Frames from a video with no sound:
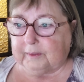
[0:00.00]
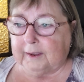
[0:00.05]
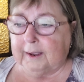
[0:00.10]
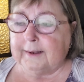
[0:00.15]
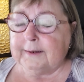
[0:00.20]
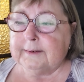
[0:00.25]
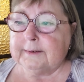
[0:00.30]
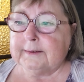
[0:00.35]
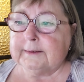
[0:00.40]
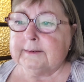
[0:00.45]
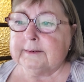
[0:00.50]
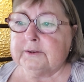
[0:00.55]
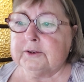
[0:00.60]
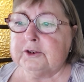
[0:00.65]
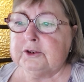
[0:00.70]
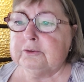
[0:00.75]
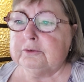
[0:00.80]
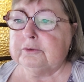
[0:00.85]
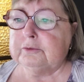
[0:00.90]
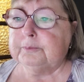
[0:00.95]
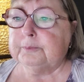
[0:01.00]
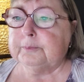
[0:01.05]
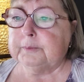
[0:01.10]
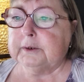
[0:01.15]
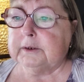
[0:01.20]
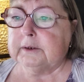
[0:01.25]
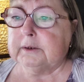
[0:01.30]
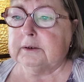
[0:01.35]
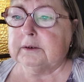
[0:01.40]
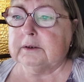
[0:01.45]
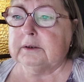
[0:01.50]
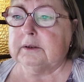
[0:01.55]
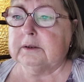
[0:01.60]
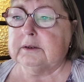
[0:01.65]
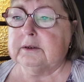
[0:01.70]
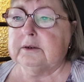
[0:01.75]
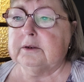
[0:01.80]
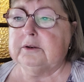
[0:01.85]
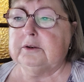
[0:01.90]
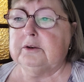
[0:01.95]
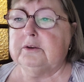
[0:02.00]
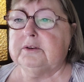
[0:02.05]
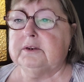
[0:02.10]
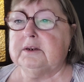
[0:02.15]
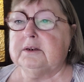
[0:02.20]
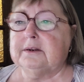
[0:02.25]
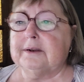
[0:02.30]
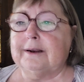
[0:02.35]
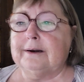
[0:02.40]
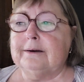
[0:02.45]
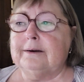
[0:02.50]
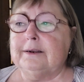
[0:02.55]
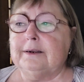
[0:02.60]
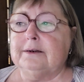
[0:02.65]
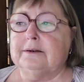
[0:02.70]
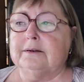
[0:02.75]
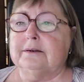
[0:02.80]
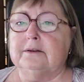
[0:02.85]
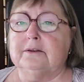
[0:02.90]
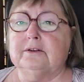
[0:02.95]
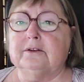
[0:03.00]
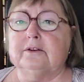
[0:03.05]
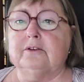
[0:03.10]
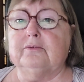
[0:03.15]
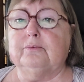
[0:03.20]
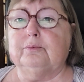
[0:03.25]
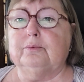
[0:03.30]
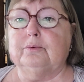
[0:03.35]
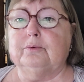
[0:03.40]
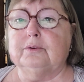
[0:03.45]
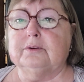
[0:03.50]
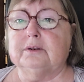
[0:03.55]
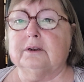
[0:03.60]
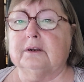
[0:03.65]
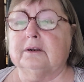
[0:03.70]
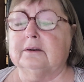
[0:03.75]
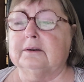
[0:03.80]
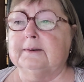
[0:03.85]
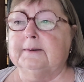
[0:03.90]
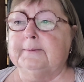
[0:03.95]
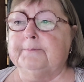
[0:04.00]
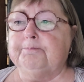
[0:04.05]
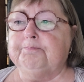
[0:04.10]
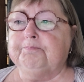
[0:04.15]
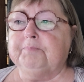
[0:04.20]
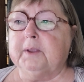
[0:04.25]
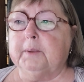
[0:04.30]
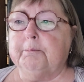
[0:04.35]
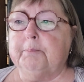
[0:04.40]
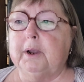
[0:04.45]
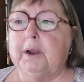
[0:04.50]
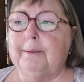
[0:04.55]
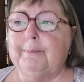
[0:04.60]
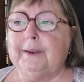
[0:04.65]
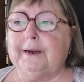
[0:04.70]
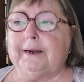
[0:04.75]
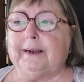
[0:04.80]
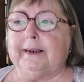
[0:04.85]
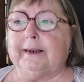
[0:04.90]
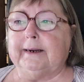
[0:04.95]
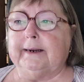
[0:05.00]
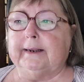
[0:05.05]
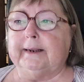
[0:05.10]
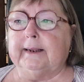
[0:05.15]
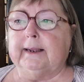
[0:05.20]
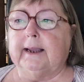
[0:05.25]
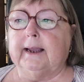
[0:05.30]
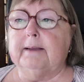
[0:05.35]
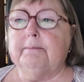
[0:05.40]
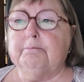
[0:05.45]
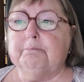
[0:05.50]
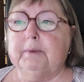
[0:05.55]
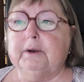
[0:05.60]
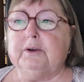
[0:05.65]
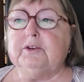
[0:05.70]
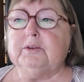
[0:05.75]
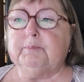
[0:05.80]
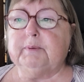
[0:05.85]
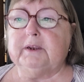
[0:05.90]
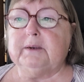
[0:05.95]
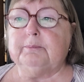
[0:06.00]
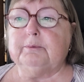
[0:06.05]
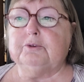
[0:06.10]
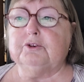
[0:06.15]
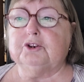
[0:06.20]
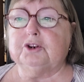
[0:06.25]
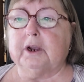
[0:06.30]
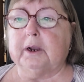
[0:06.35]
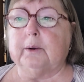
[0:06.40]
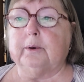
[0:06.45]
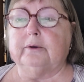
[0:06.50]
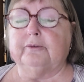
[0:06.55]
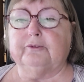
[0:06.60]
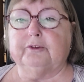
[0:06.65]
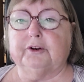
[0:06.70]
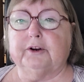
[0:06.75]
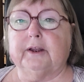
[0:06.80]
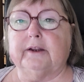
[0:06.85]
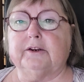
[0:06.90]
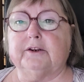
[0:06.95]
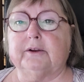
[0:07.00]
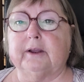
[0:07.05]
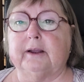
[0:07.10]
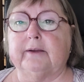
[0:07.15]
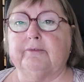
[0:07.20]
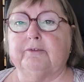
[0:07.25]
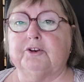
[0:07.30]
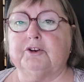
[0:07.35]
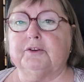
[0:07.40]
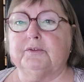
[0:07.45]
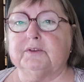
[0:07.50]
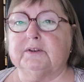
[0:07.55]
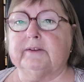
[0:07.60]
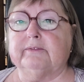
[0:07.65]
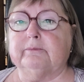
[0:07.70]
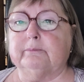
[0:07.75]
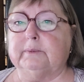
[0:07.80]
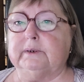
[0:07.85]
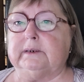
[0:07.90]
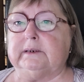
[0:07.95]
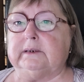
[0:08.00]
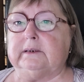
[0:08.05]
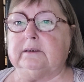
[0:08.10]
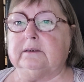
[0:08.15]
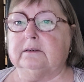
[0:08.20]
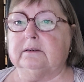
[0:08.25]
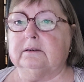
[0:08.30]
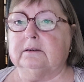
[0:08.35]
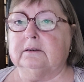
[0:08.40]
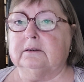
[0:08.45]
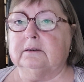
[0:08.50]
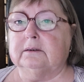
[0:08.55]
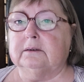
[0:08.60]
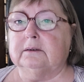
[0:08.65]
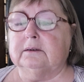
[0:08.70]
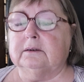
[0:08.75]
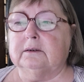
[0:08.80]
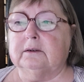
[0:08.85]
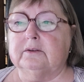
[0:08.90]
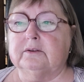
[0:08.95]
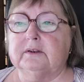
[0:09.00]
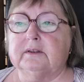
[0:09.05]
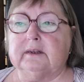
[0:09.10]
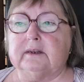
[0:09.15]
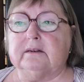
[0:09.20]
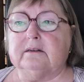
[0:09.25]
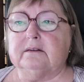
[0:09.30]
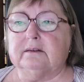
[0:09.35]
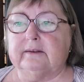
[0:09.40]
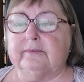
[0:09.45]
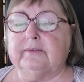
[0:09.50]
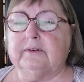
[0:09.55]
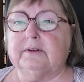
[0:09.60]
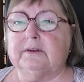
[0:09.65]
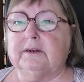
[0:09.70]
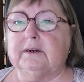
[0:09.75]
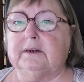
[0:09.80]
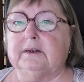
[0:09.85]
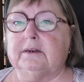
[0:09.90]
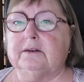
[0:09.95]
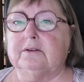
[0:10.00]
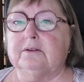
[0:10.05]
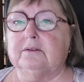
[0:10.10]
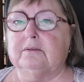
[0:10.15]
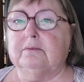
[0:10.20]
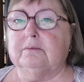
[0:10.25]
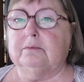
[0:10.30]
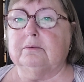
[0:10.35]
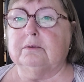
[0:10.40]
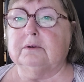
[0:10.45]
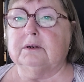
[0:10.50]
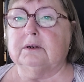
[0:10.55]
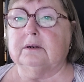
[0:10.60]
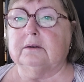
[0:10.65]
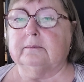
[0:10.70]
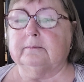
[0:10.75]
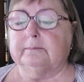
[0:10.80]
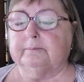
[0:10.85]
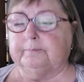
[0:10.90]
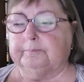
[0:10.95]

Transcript: And so you're using 10 litres of water per minute, and most people shower for an average of 7 minutes. So that's 70 litres of water.